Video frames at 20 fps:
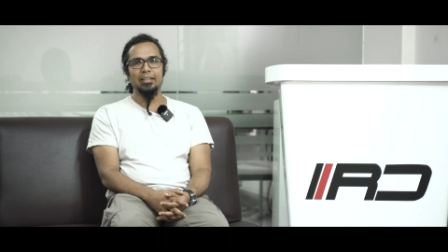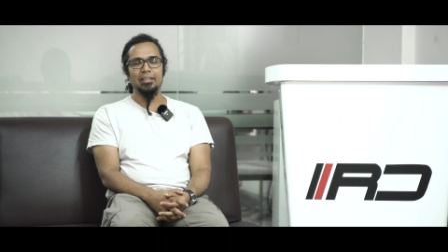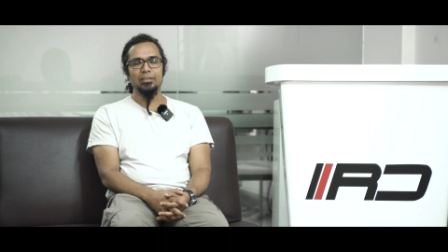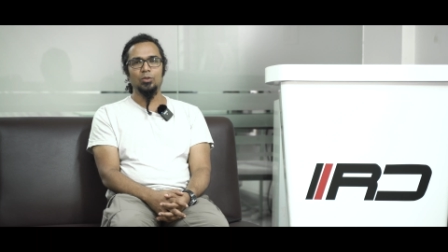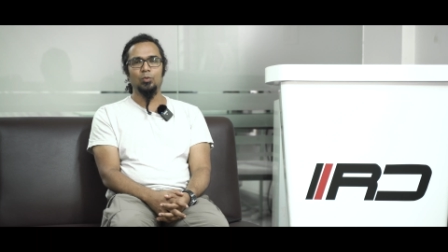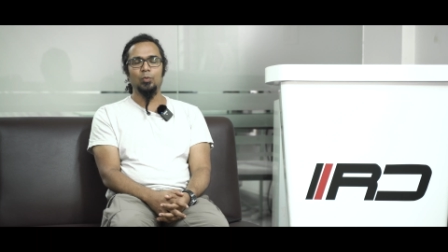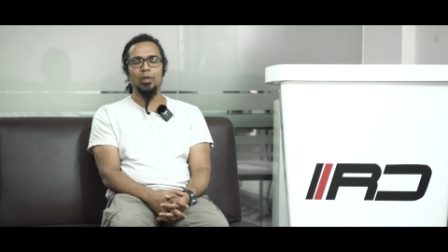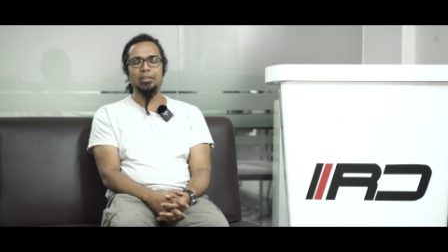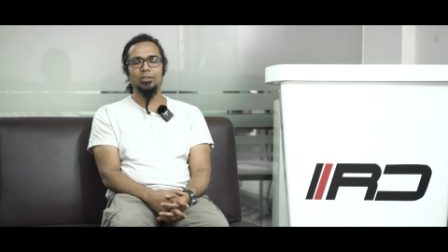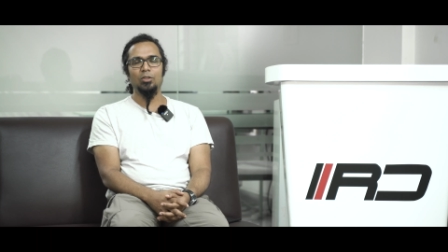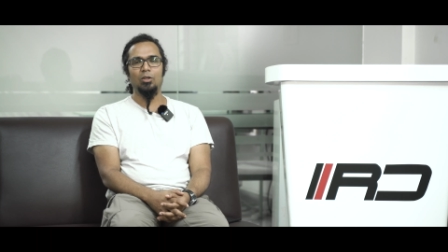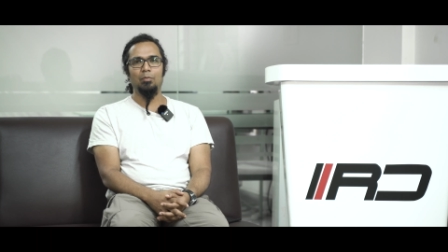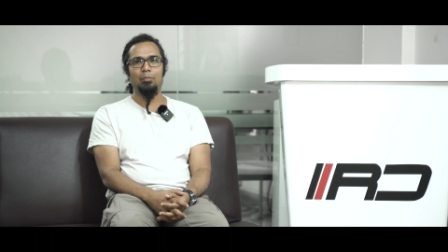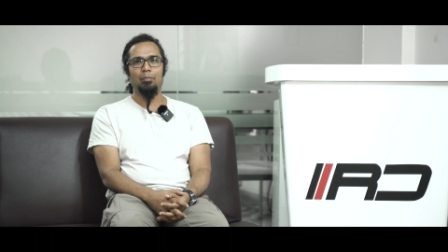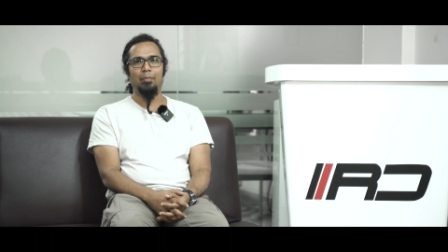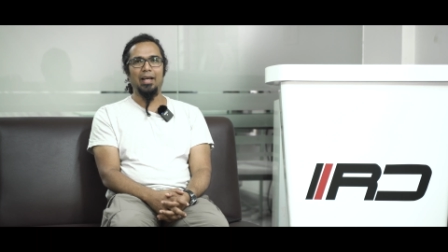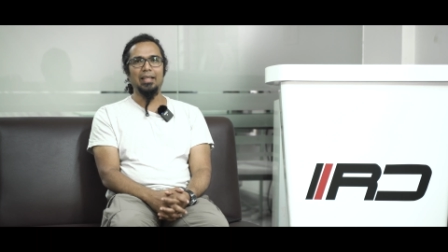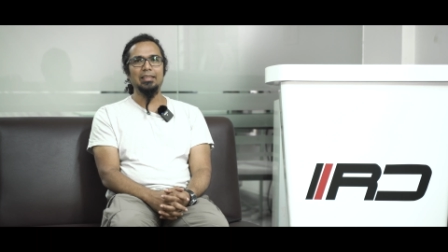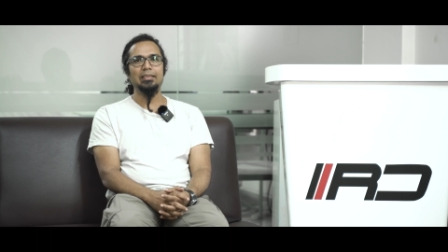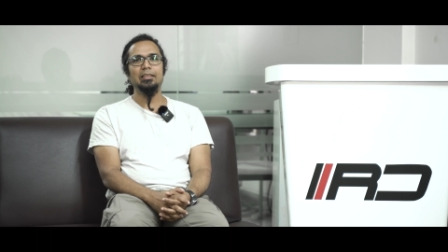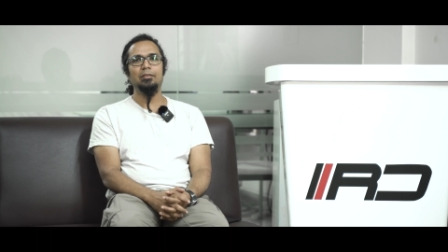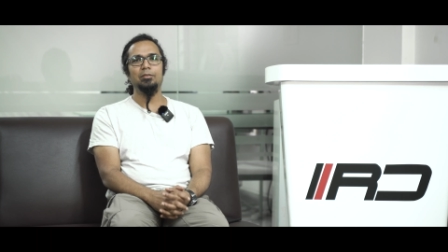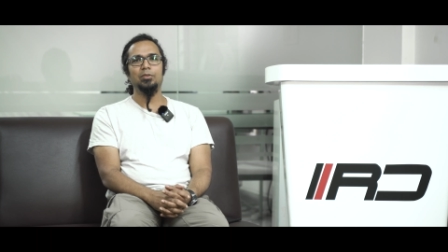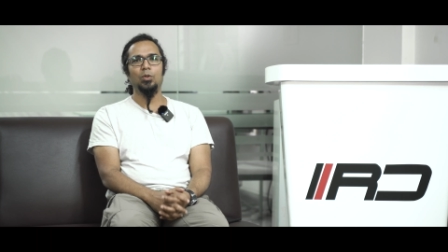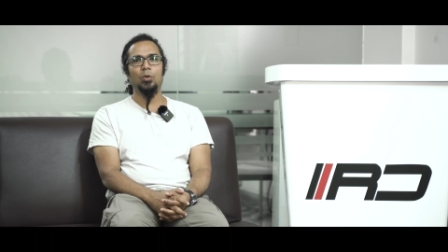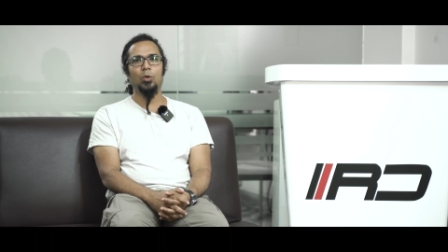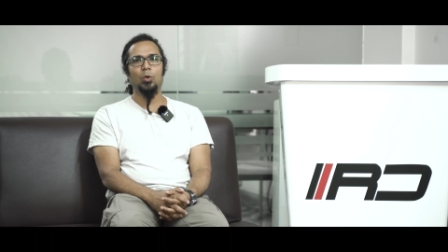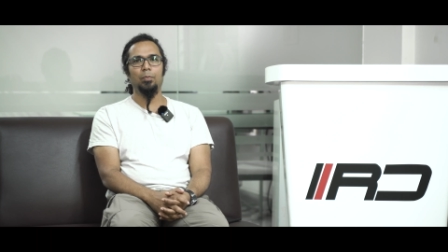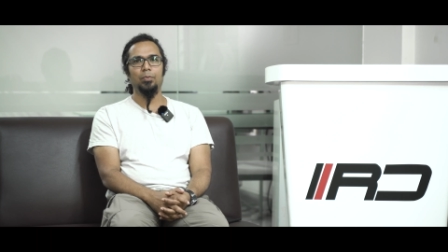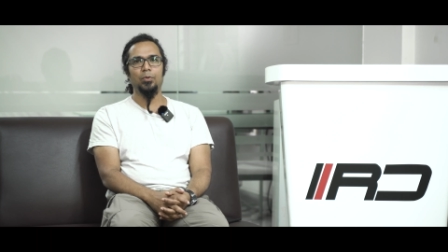So we saw massive
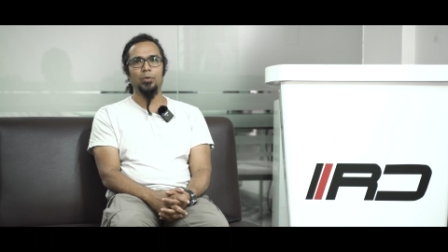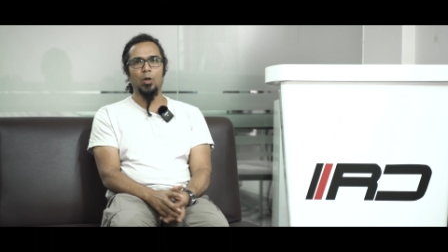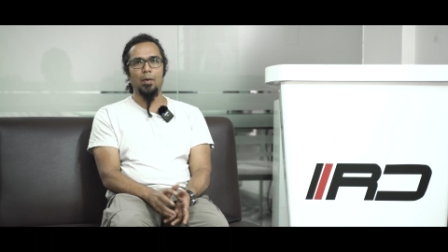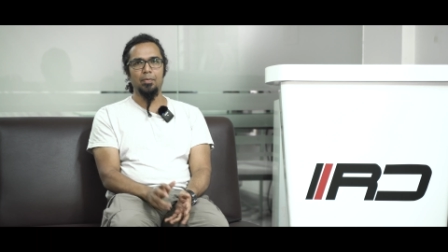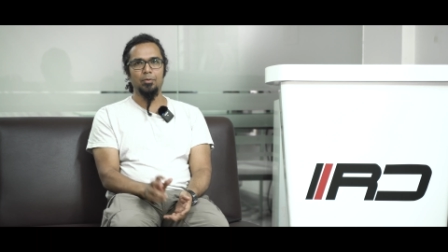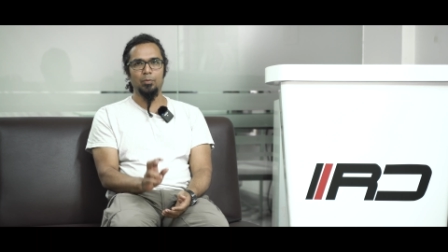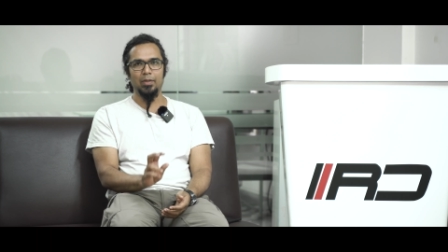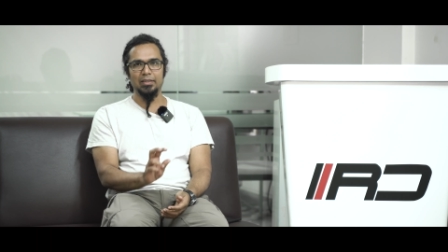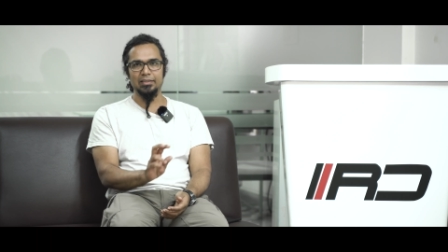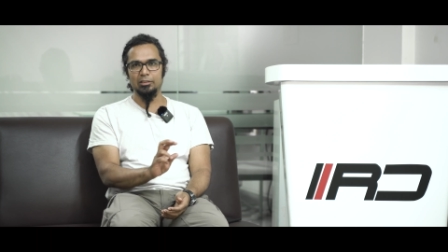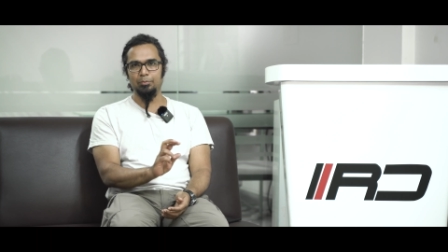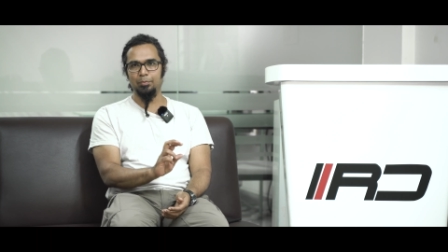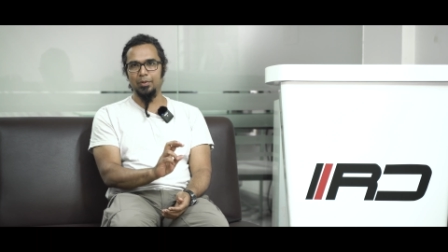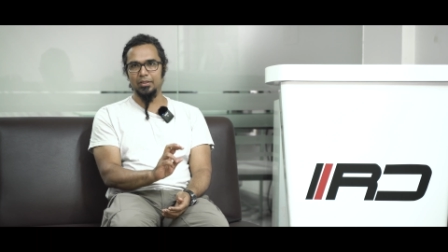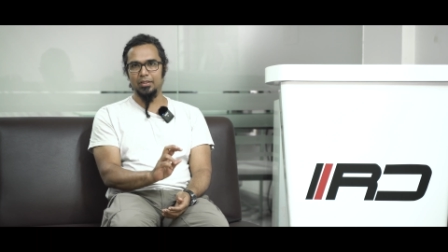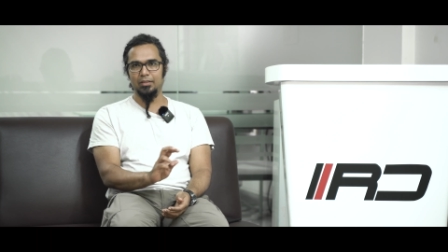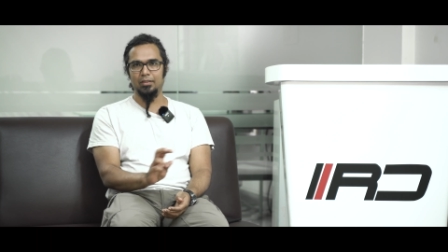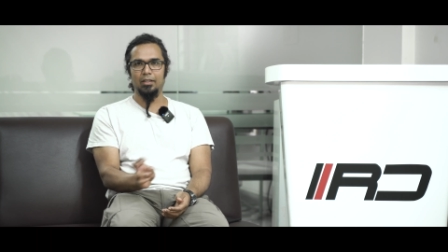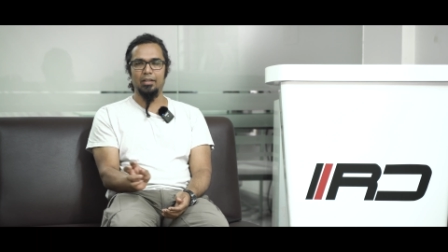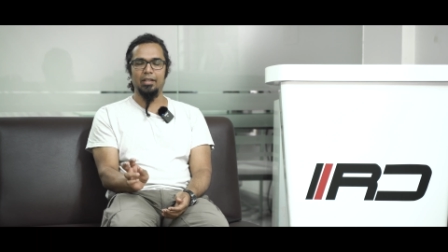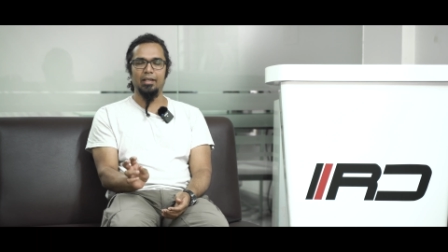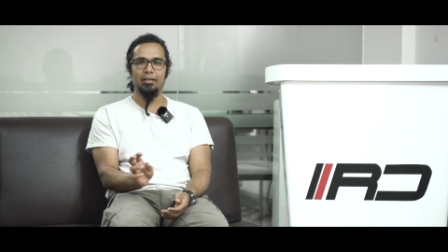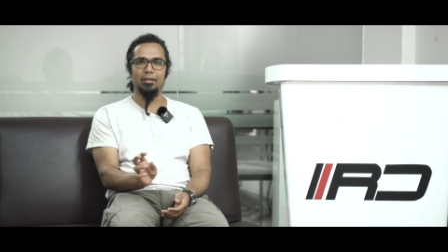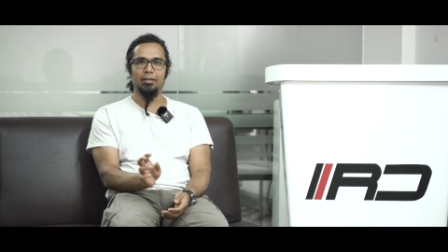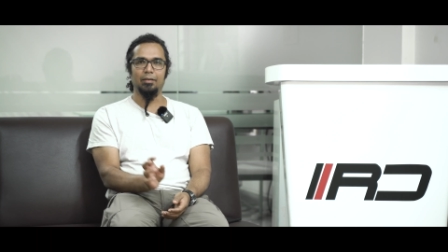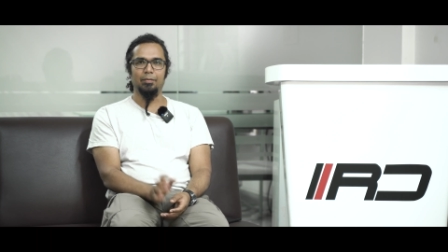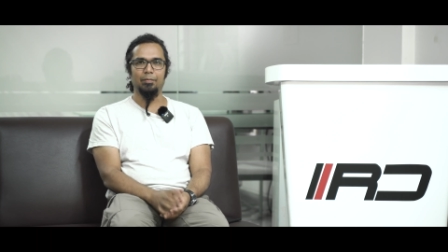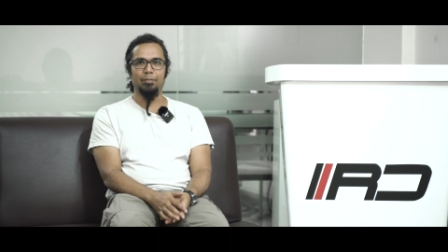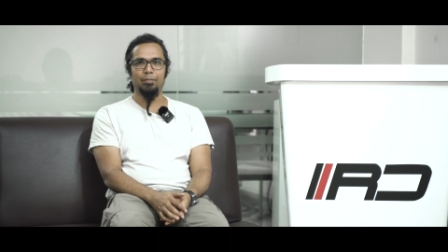scope to optimize this particular layer.